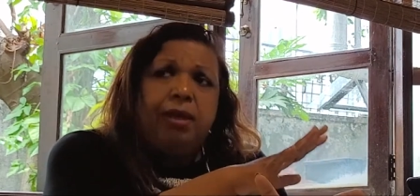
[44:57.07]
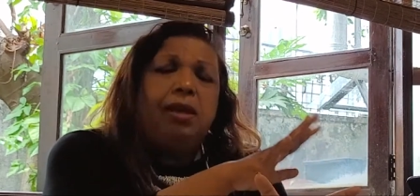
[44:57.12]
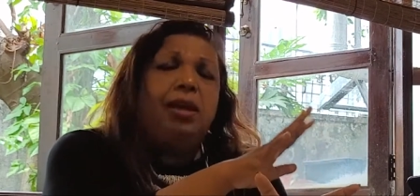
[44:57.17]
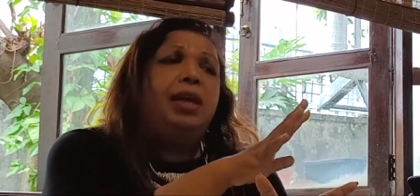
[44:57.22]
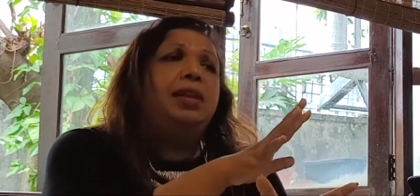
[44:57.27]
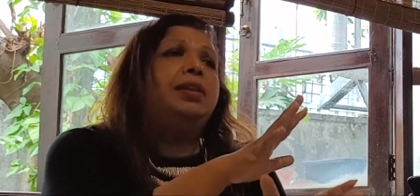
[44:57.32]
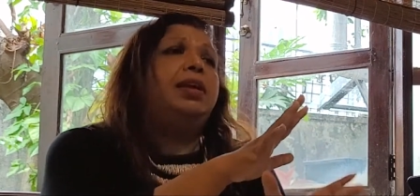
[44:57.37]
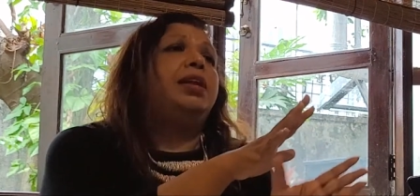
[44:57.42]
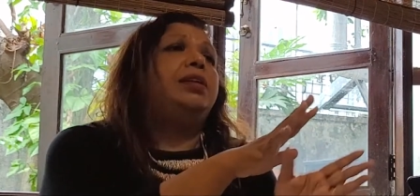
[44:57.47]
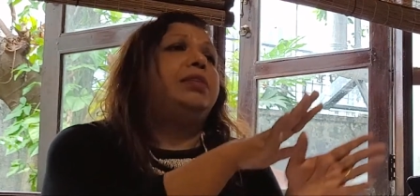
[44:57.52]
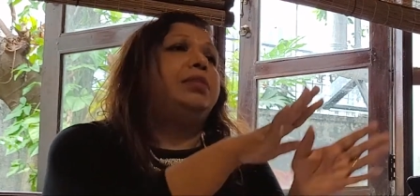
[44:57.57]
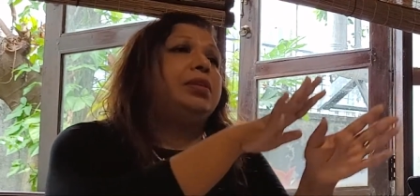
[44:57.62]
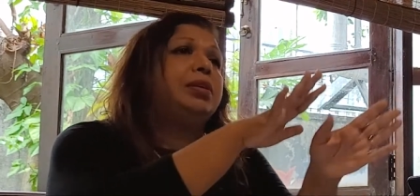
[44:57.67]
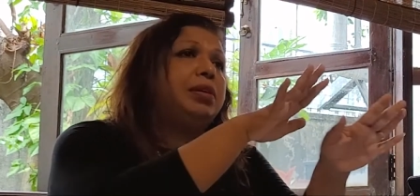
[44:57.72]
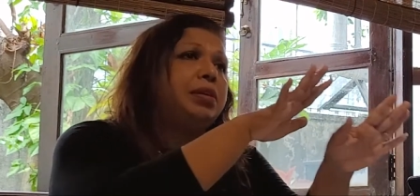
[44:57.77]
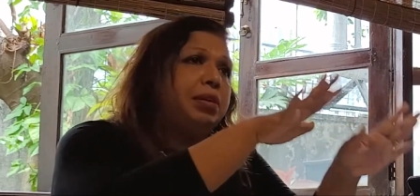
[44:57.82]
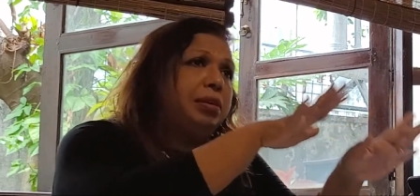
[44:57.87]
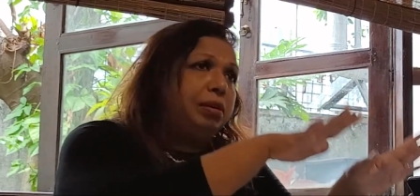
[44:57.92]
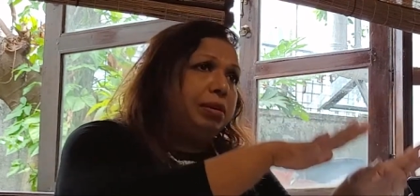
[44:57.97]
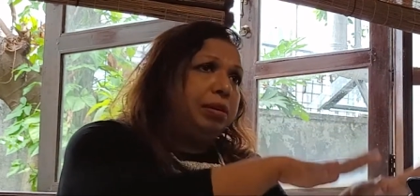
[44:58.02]
and,
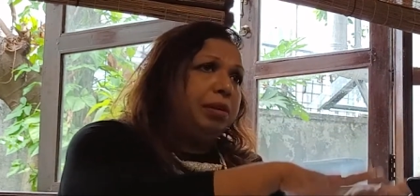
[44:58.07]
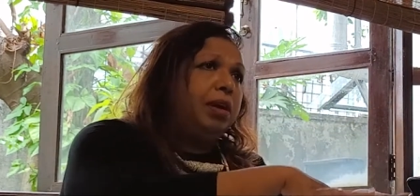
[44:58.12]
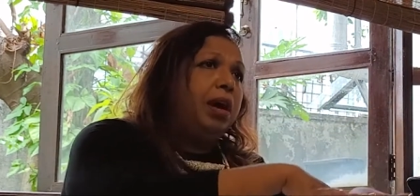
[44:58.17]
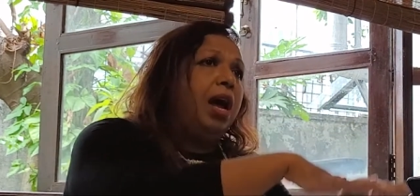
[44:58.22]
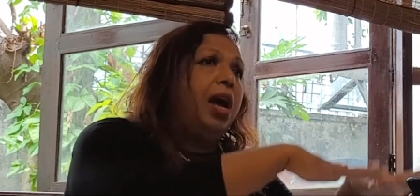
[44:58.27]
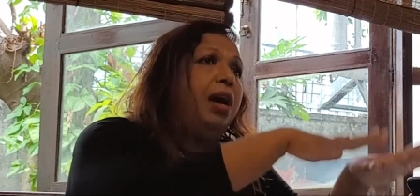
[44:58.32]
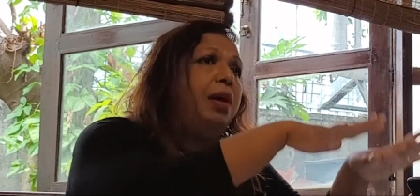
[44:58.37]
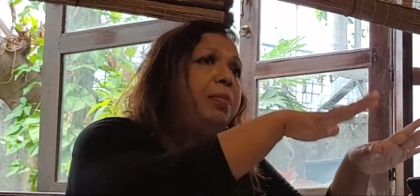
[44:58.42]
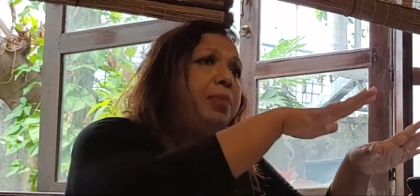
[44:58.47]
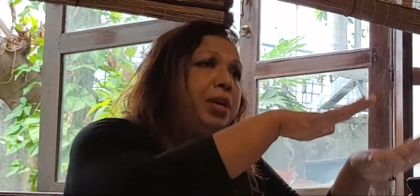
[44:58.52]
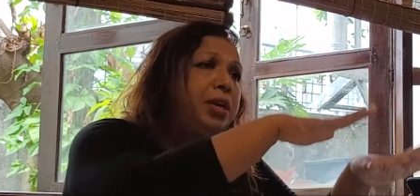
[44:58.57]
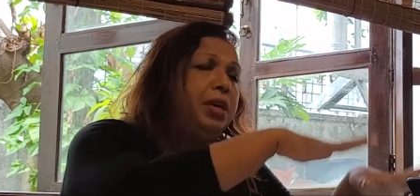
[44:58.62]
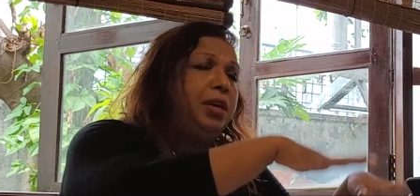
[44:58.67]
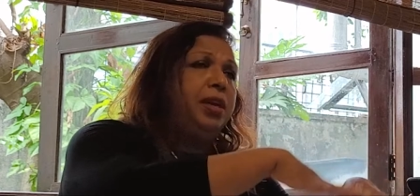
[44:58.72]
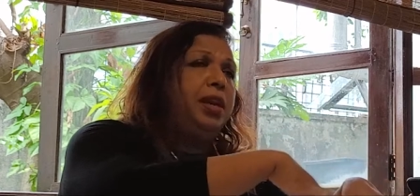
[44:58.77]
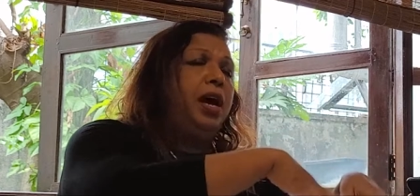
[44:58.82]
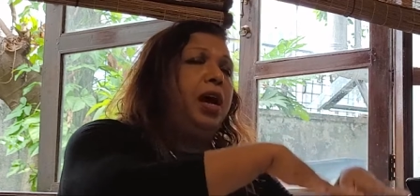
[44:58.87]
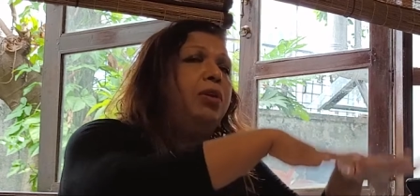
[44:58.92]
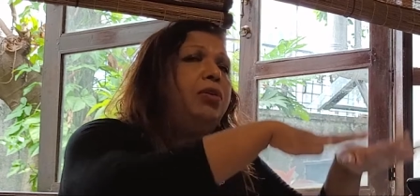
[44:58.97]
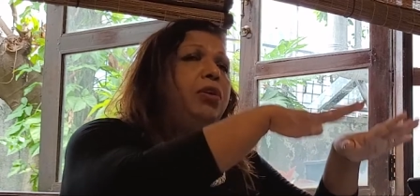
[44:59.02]
and calm her
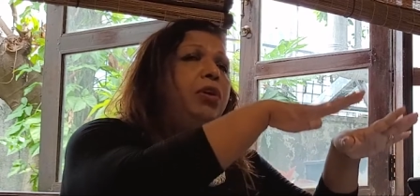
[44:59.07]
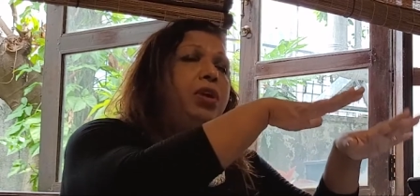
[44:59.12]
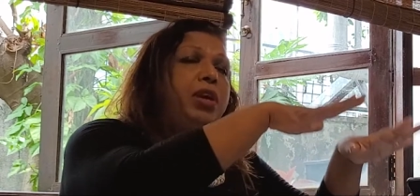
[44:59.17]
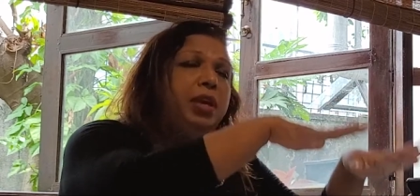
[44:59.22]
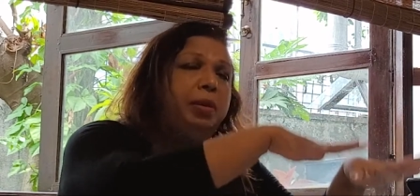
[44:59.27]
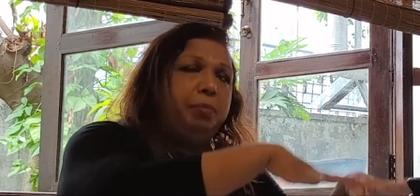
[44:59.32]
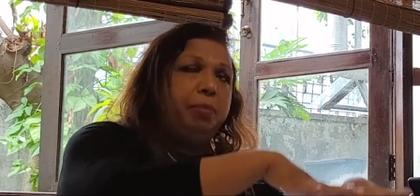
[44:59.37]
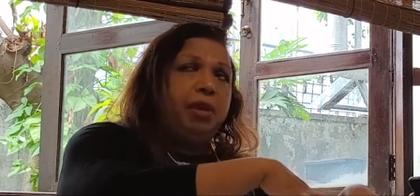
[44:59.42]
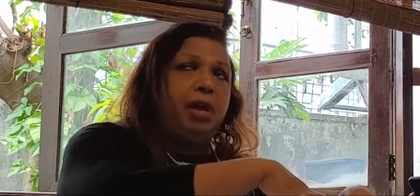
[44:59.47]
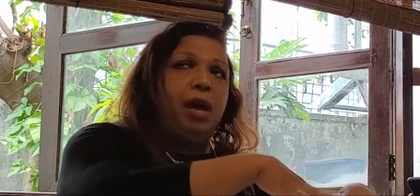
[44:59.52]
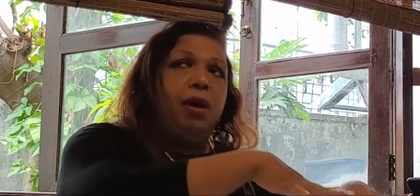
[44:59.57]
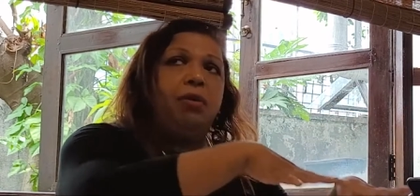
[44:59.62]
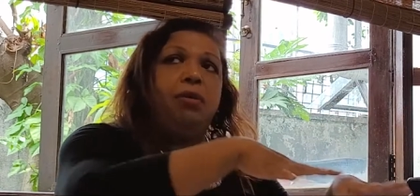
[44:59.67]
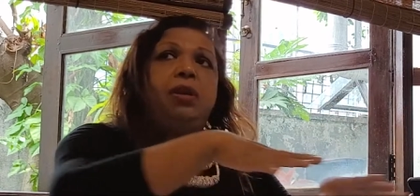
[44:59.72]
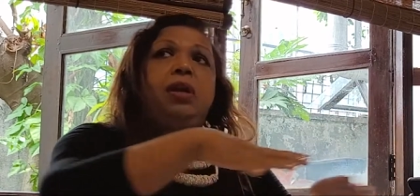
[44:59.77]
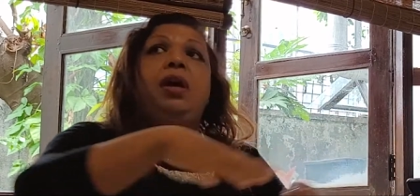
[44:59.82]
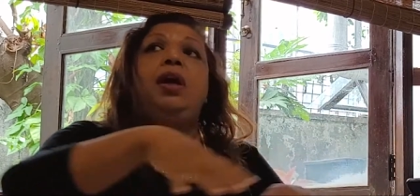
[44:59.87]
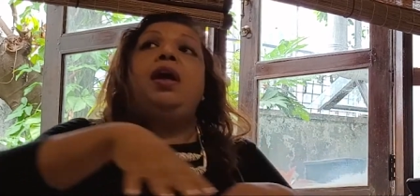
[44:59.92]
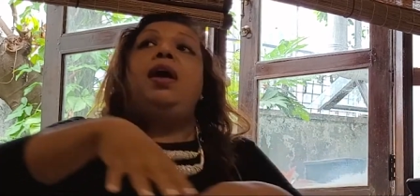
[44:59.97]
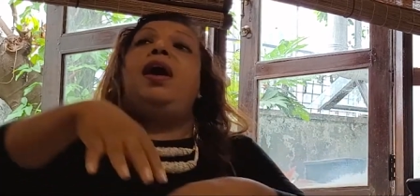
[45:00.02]
down or him
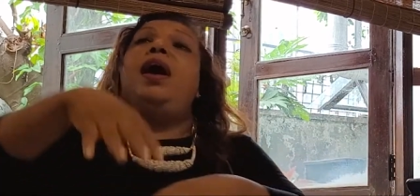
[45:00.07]
down,